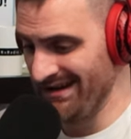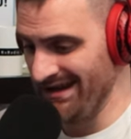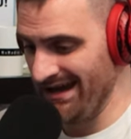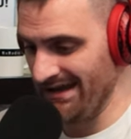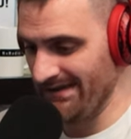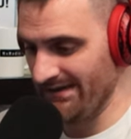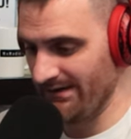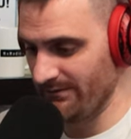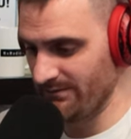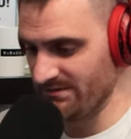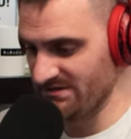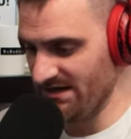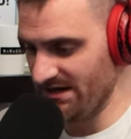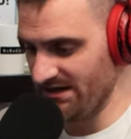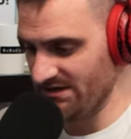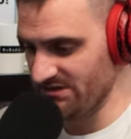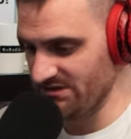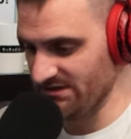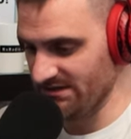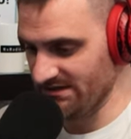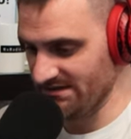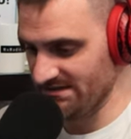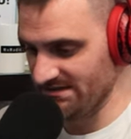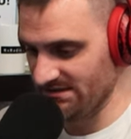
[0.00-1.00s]
And there was
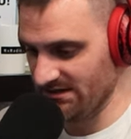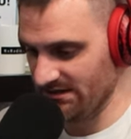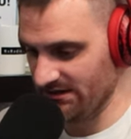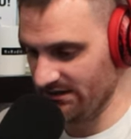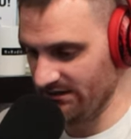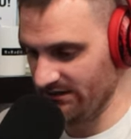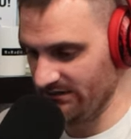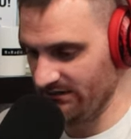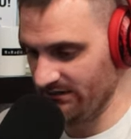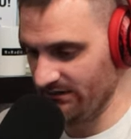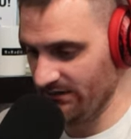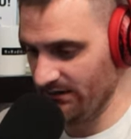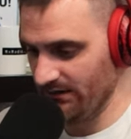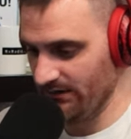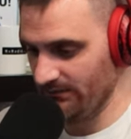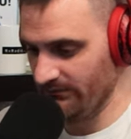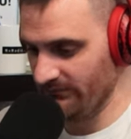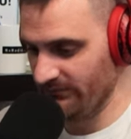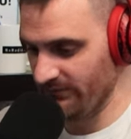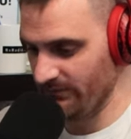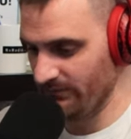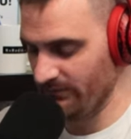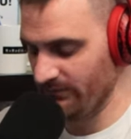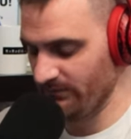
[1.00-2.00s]
actually a study um,
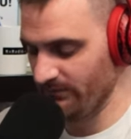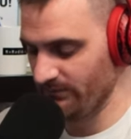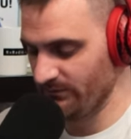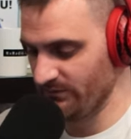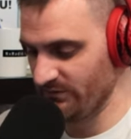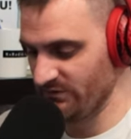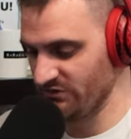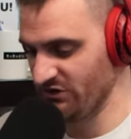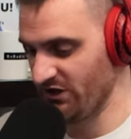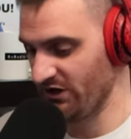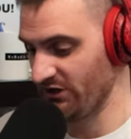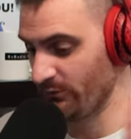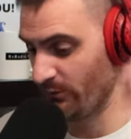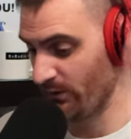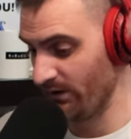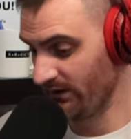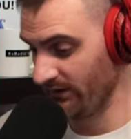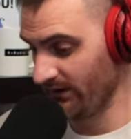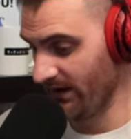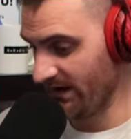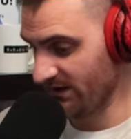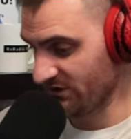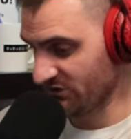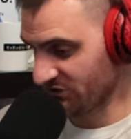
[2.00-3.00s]
from January
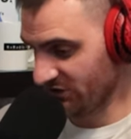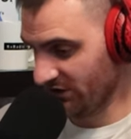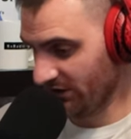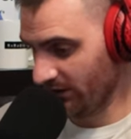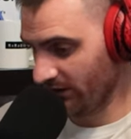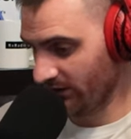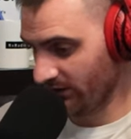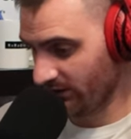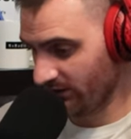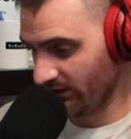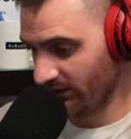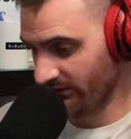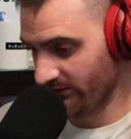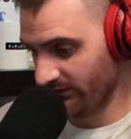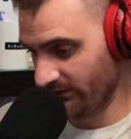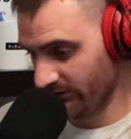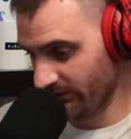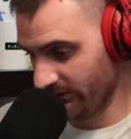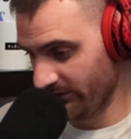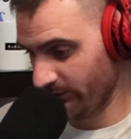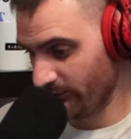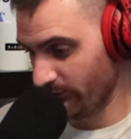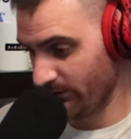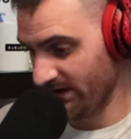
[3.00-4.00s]
last year called the,
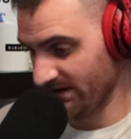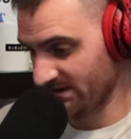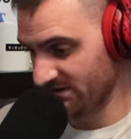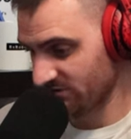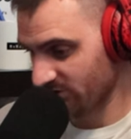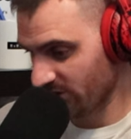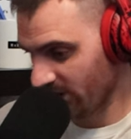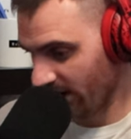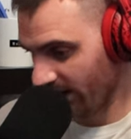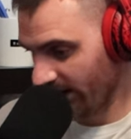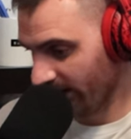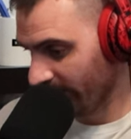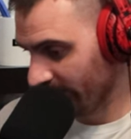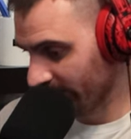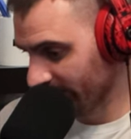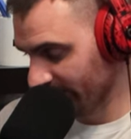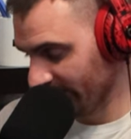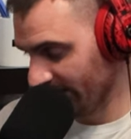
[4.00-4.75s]
the RACE trial,